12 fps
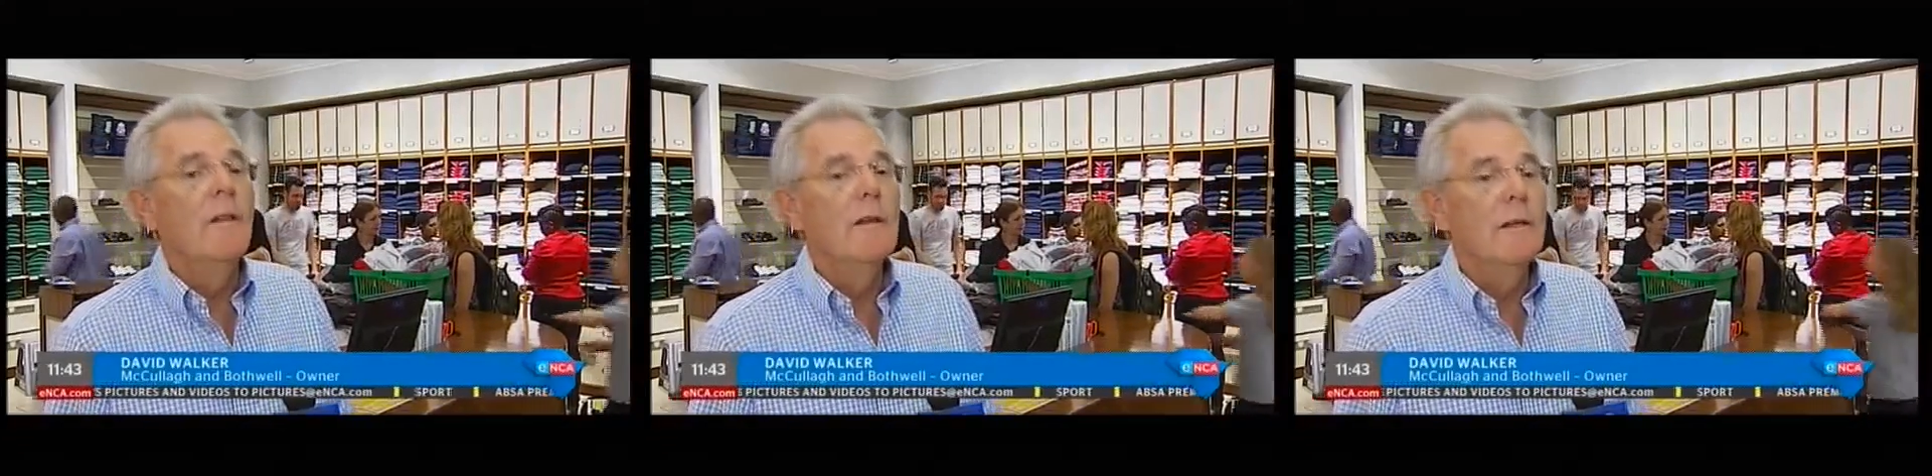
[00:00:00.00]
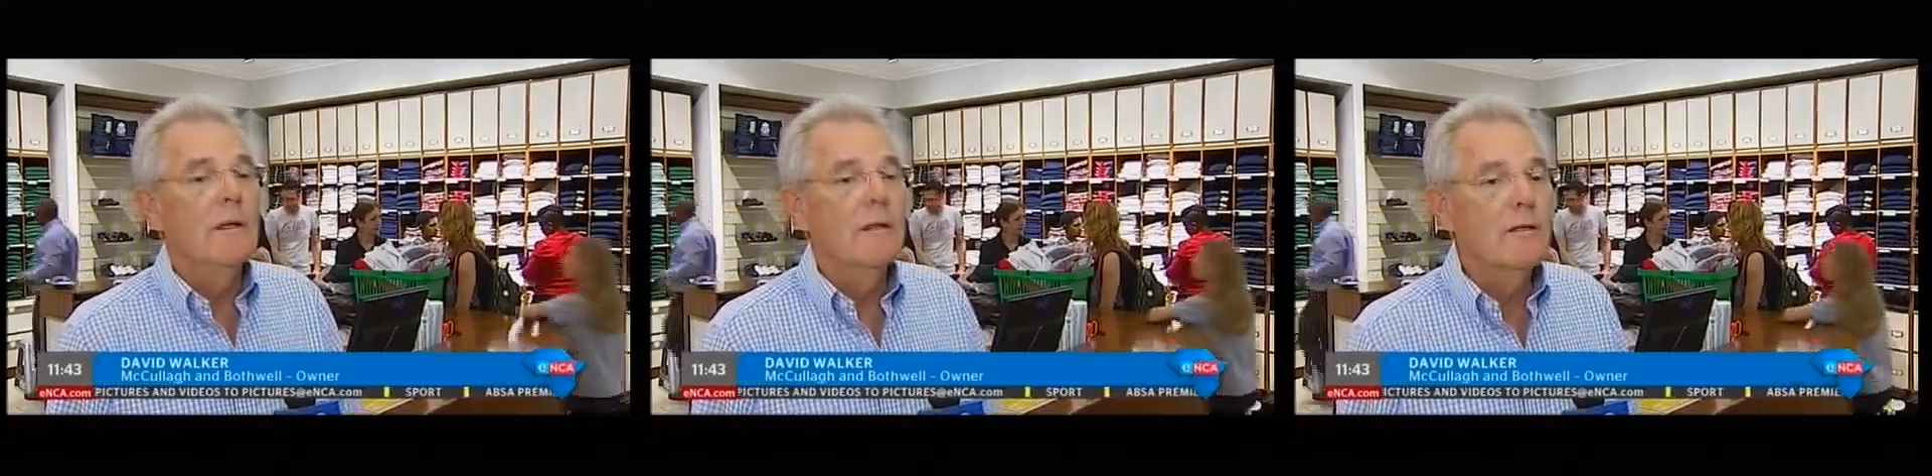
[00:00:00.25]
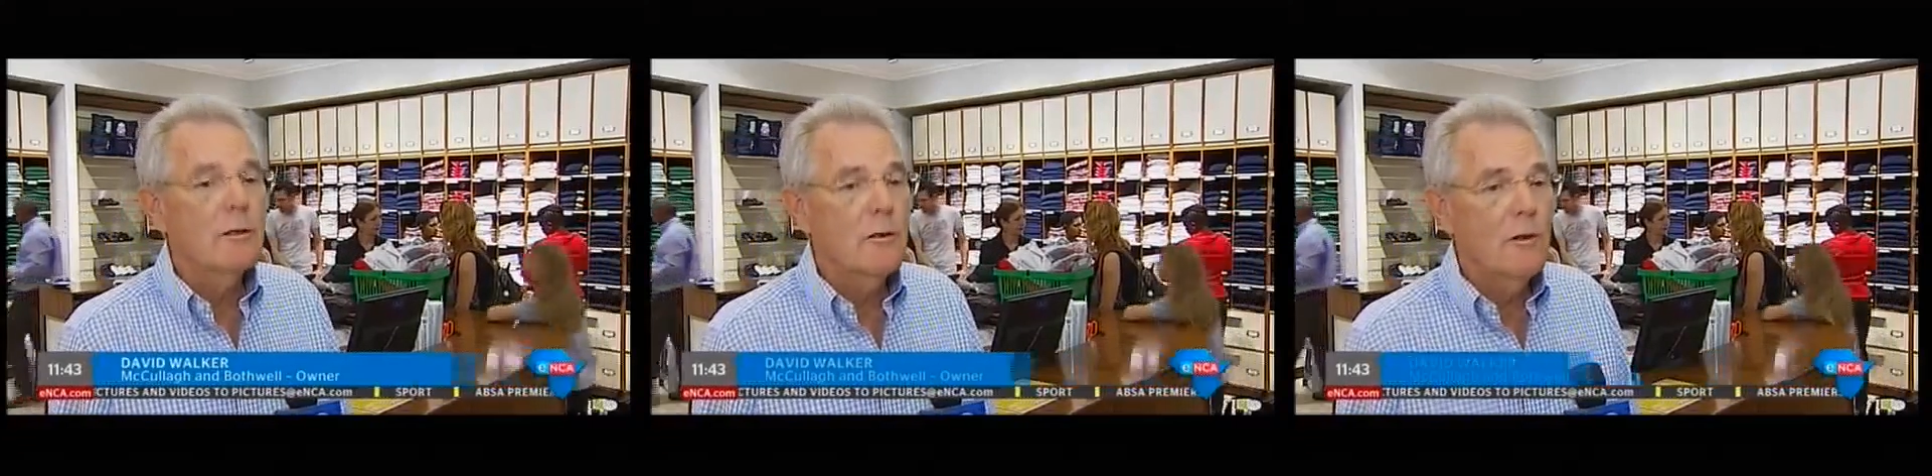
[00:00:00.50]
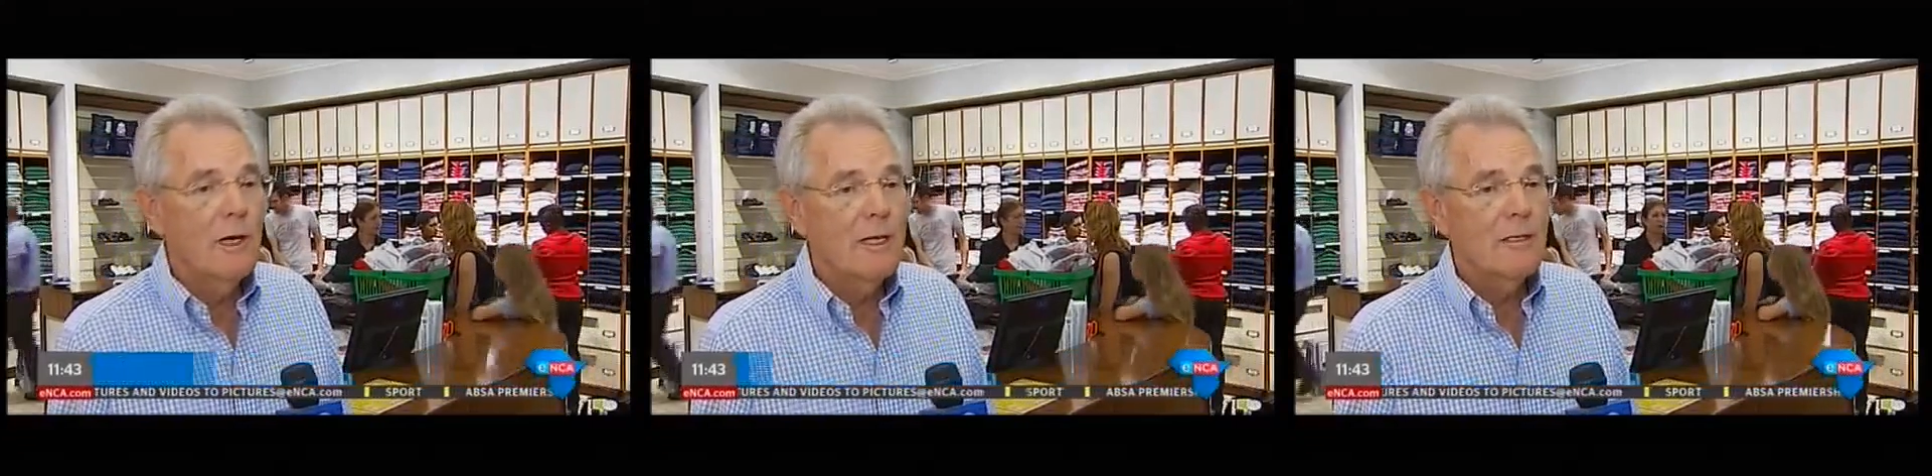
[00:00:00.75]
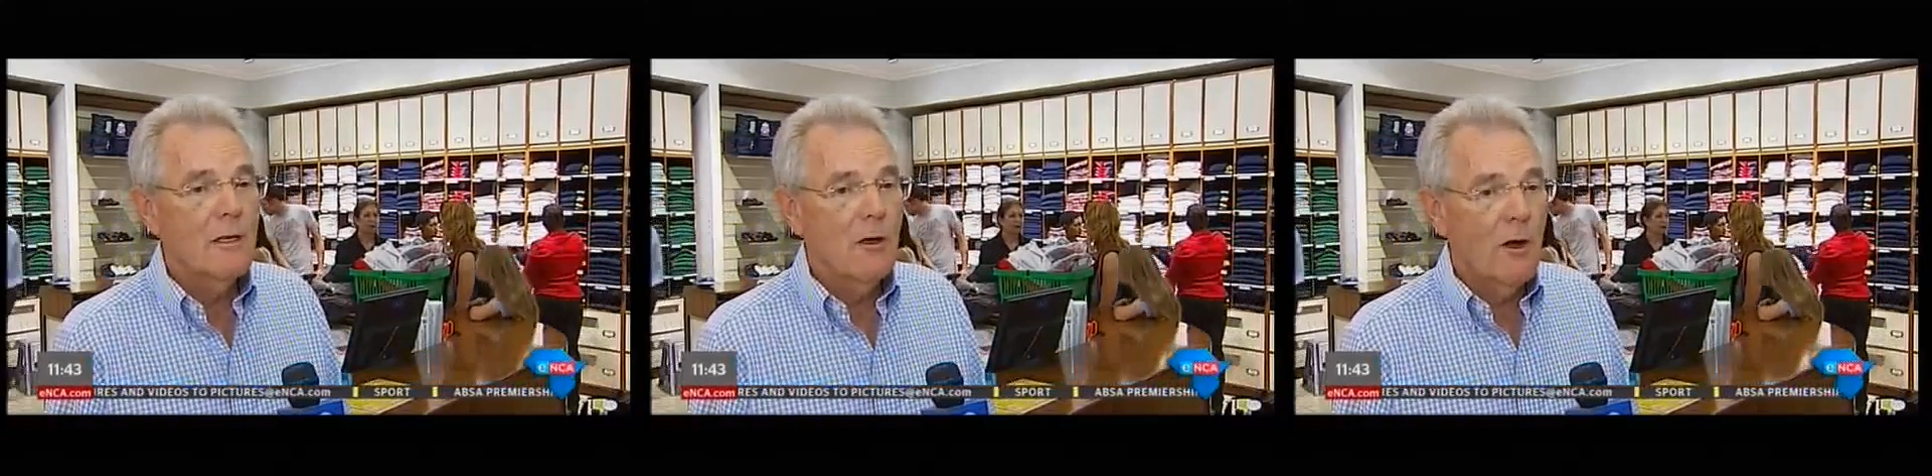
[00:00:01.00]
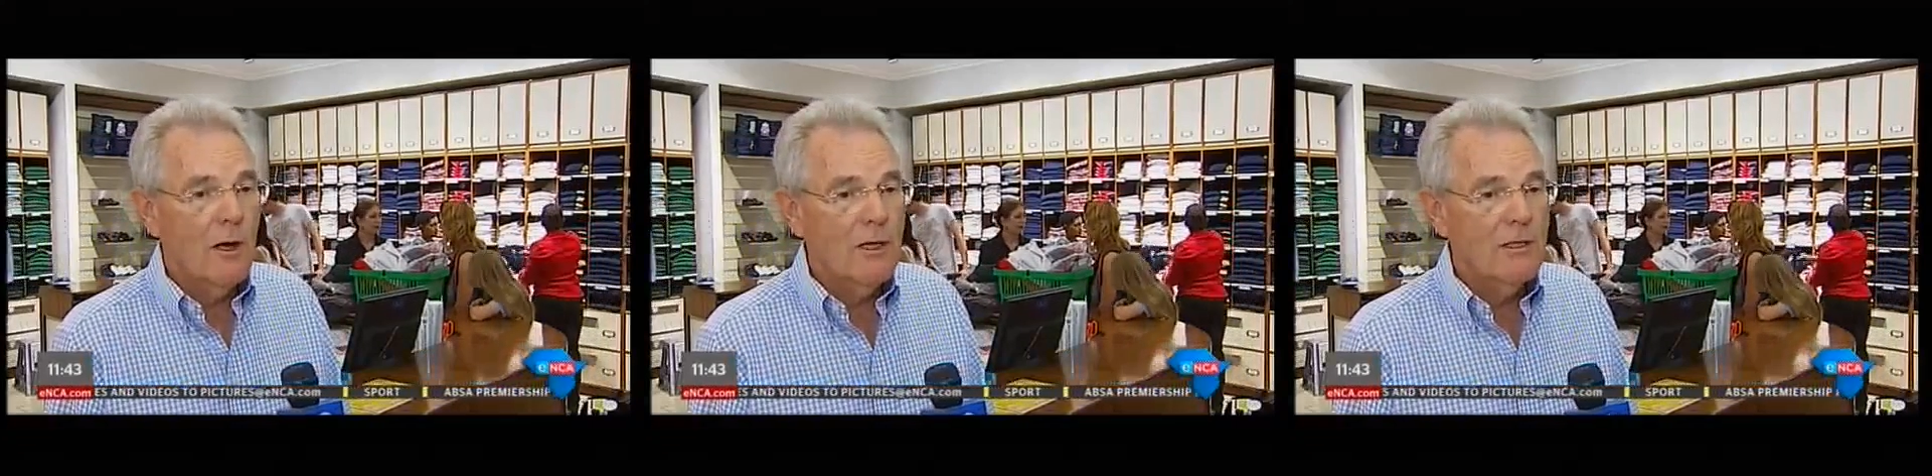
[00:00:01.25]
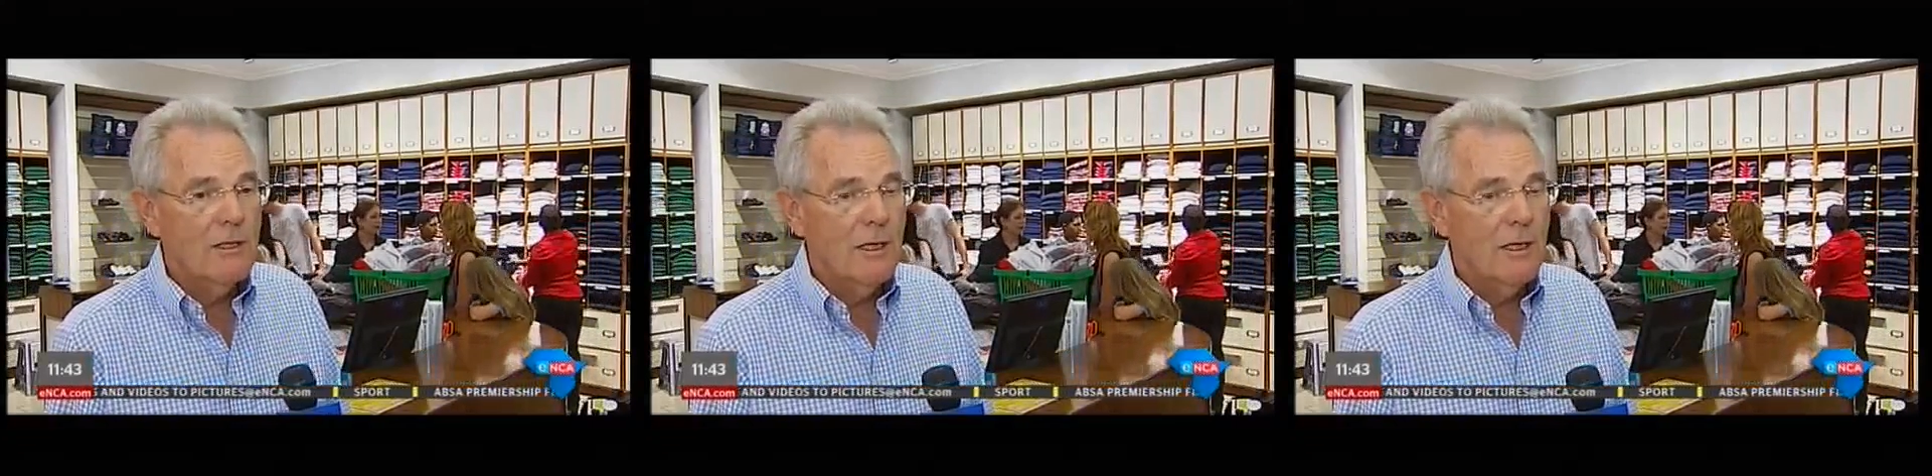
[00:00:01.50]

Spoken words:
The school has the knowledge